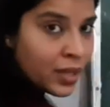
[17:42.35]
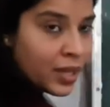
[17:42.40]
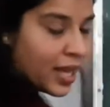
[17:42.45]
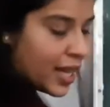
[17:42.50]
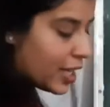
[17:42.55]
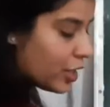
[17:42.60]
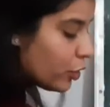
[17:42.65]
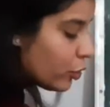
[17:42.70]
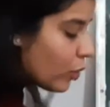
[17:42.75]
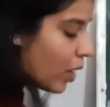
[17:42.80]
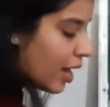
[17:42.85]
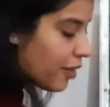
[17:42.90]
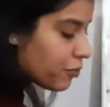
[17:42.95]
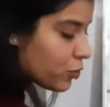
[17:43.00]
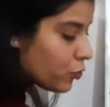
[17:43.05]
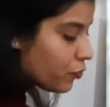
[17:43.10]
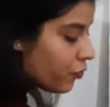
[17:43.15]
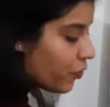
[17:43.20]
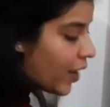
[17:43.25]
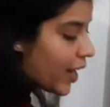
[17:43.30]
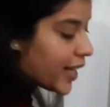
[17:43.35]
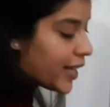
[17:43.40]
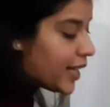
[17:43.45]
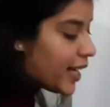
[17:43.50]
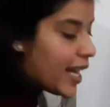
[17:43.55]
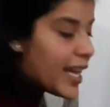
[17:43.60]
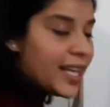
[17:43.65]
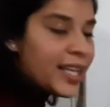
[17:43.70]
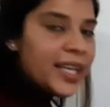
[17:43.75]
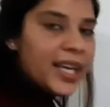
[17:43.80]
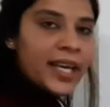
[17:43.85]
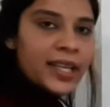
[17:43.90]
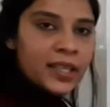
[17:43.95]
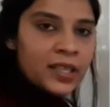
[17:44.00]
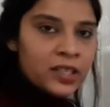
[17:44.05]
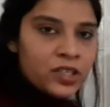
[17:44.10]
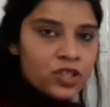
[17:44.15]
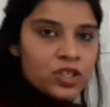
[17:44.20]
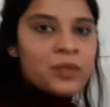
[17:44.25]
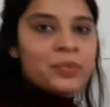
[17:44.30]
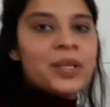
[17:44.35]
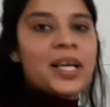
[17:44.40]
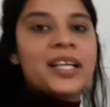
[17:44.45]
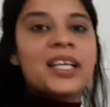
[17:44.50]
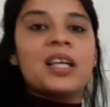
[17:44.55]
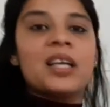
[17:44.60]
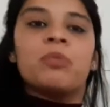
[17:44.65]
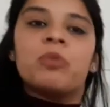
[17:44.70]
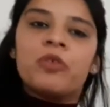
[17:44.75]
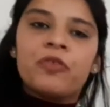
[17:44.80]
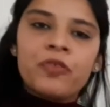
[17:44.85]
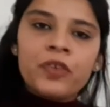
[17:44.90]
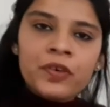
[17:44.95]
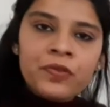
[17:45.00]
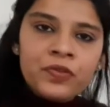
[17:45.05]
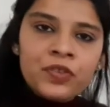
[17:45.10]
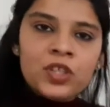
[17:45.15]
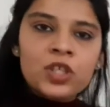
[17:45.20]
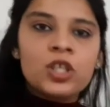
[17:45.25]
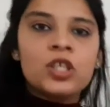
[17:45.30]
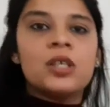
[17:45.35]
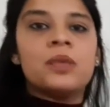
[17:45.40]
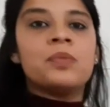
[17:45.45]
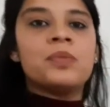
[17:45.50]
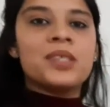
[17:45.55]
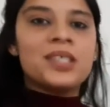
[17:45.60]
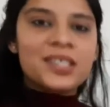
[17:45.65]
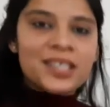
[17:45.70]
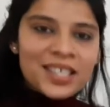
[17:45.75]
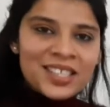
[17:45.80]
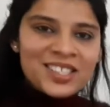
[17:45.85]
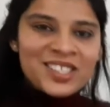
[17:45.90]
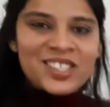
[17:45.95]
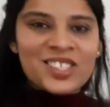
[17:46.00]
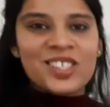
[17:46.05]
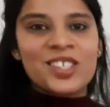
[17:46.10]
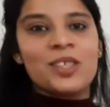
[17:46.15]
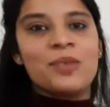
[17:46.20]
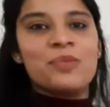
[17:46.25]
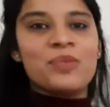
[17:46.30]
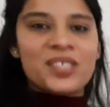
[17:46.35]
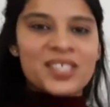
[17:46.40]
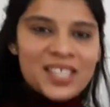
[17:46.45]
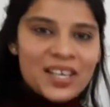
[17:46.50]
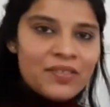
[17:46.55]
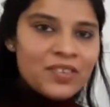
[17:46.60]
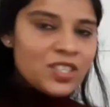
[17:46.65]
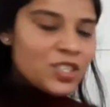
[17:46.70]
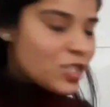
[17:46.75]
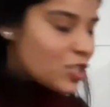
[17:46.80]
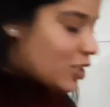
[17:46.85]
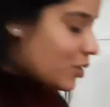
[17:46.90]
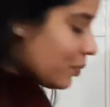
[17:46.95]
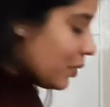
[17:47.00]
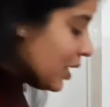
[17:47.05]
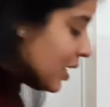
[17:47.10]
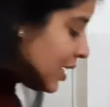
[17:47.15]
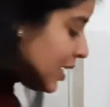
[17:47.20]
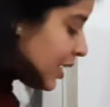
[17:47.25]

and you have to find any nth term, that can be fifth term, sixth term, seventh term,